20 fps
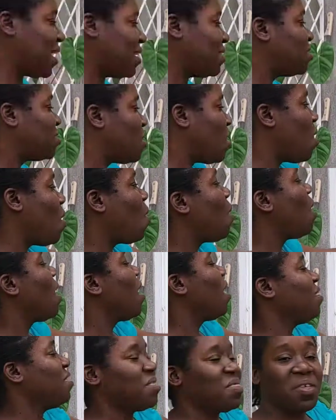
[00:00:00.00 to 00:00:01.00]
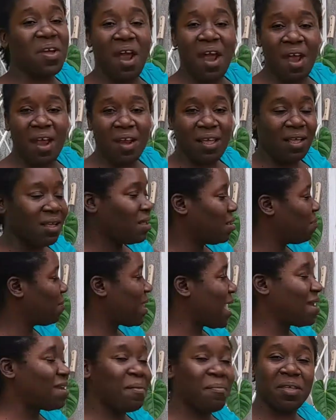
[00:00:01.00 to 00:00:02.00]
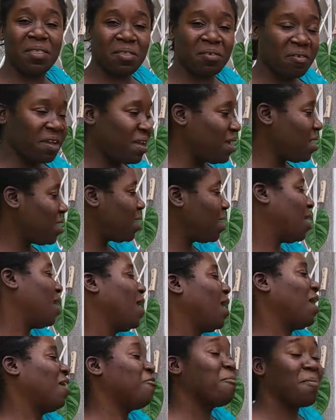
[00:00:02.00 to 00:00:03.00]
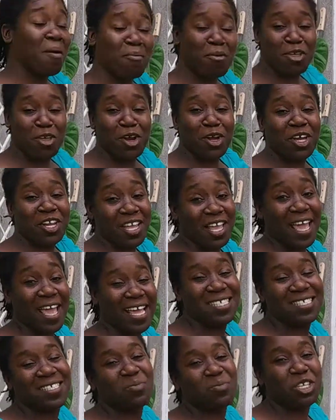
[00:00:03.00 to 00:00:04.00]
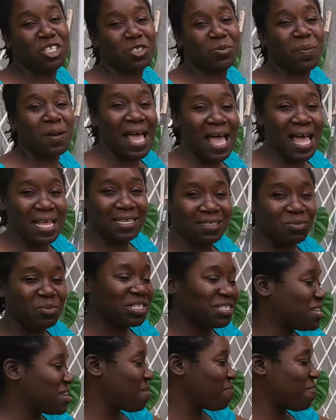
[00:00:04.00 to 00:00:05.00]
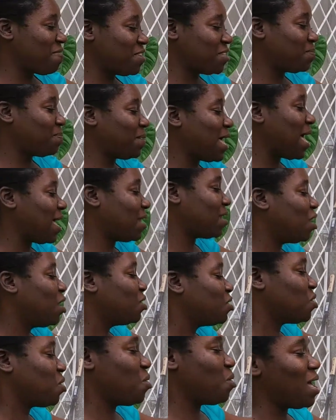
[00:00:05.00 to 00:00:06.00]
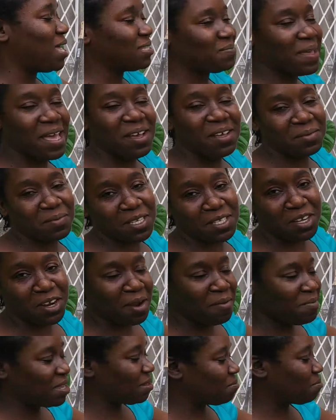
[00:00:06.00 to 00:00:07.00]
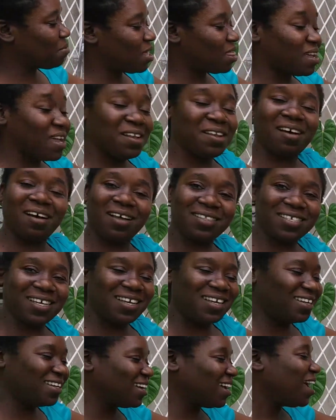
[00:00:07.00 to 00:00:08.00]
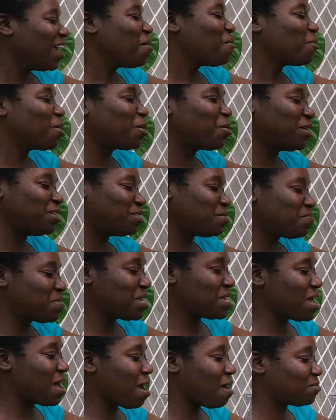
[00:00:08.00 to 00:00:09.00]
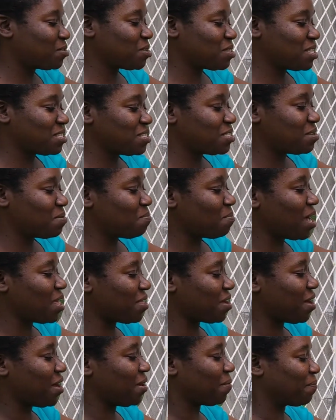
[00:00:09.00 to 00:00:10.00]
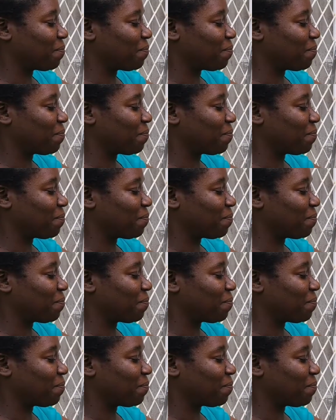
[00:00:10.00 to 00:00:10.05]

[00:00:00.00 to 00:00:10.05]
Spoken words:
so the third, plant number 3, remember you're gonna guess which plant, what's the name of this plant. So as my husband termed it, mother and daughter, we're going to be, so this is the mother,